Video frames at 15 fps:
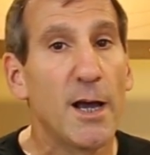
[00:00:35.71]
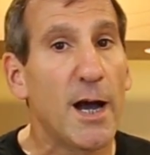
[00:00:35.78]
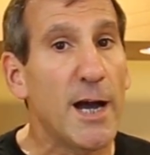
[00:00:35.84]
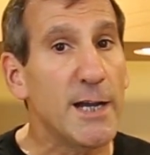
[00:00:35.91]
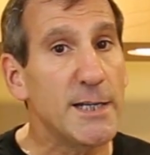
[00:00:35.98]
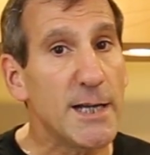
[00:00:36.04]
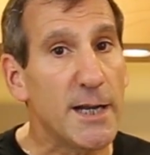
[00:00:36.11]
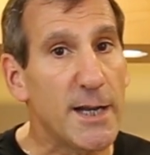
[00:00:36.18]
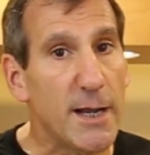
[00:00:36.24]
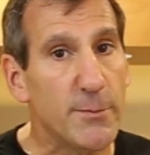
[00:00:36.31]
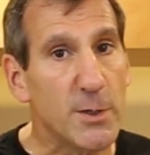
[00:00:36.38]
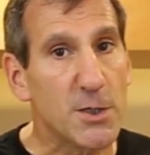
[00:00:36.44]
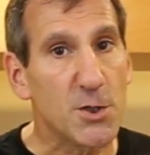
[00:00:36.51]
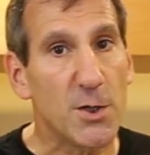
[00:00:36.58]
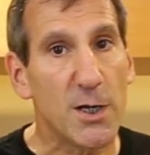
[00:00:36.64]
I
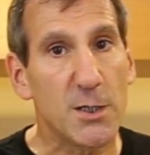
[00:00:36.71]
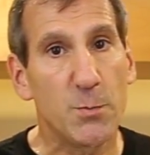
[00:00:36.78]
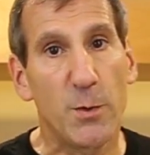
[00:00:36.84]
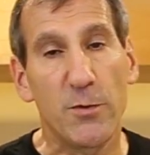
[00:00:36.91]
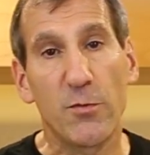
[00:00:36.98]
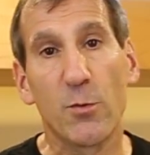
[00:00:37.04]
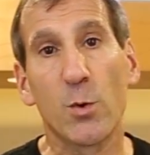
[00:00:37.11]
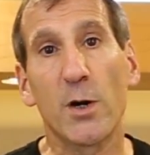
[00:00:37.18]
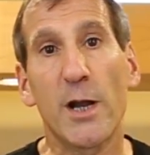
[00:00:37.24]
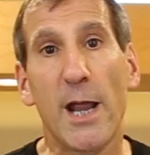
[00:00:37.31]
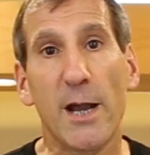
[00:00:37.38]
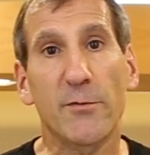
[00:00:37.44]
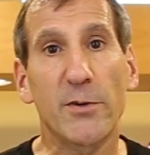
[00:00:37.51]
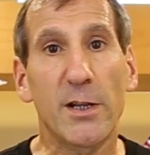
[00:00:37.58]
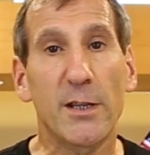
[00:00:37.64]
dynamic stretch before
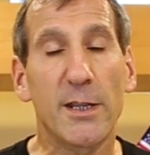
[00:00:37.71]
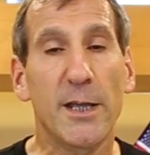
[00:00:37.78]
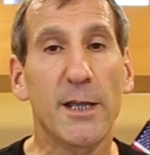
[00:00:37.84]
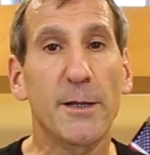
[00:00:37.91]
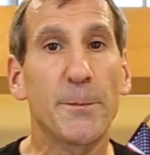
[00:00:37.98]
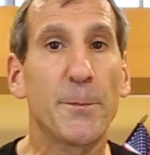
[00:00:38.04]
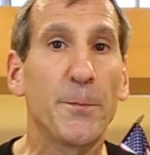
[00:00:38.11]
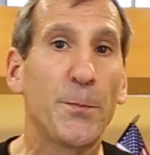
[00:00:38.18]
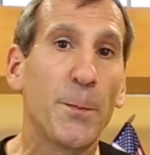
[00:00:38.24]
everything,